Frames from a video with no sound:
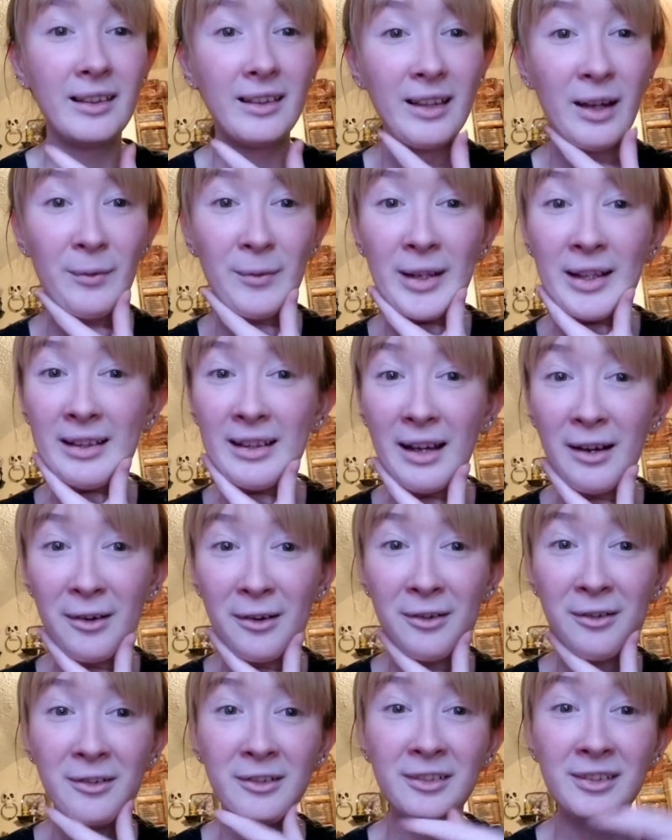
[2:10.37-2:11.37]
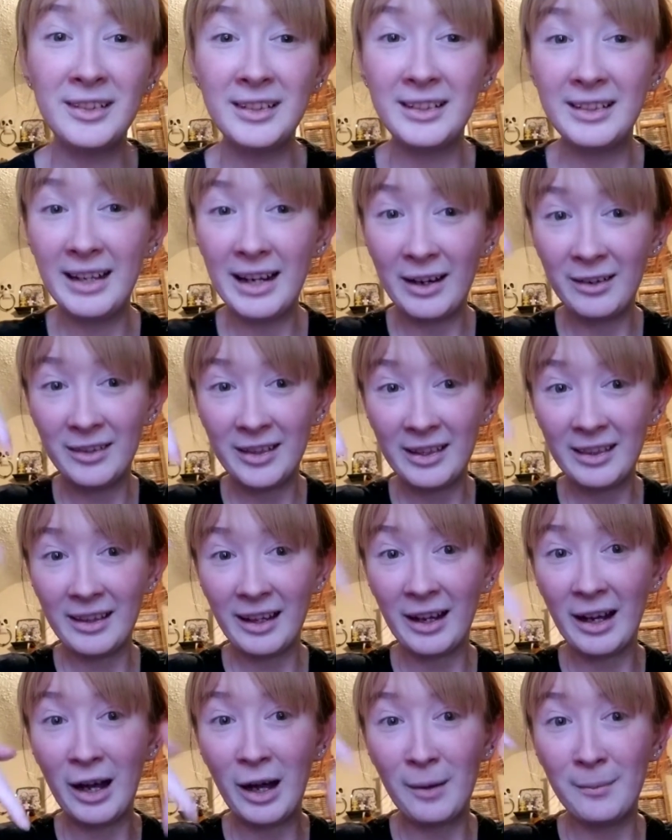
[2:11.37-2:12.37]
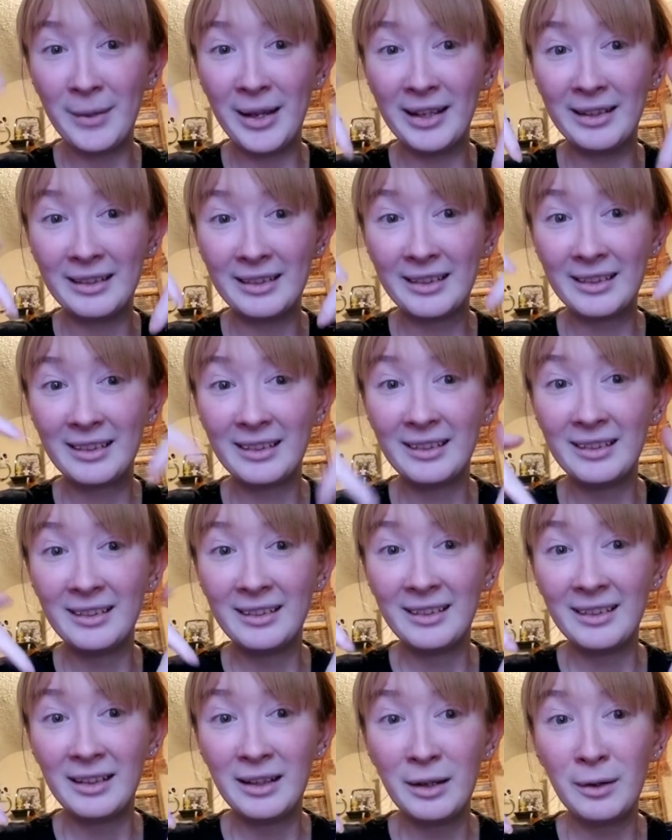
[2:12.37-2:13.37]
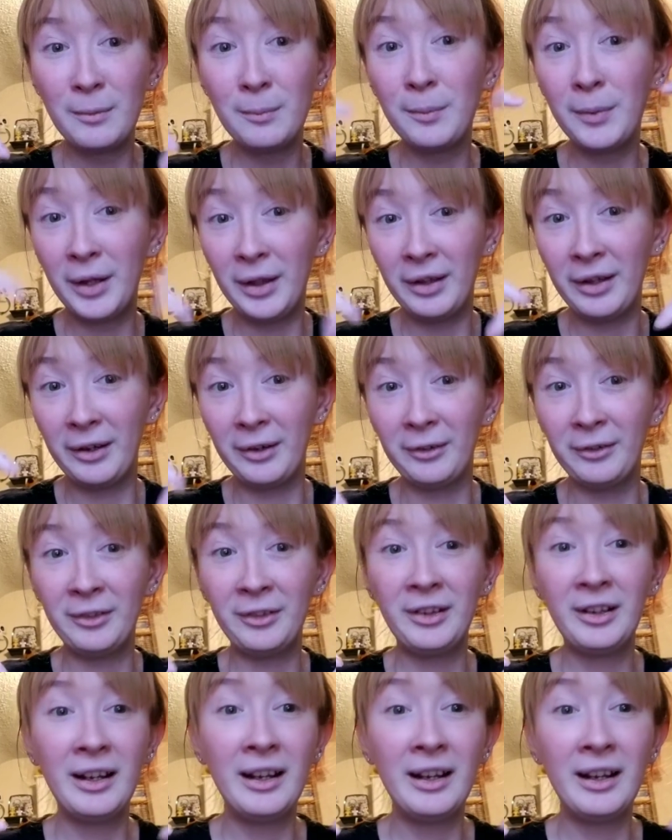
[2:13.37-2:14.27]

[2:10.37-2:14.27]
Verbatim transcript: Let me know down in the comments below